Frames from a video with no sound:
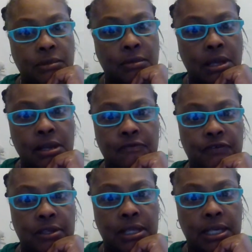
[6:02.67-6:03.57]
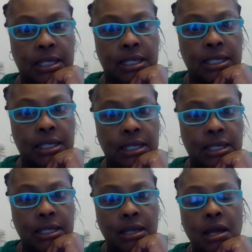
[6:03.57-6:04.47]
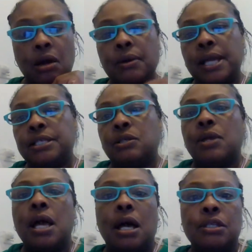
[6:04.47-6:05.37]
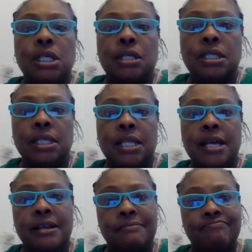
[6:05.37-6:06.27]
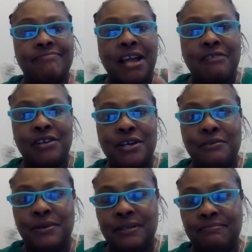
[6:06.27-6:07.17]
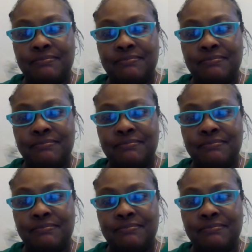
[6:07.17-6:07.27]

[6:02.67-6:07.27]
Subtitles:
I didn't feel like it. Okay, so y'all, I'll talk to you later. Have a good one.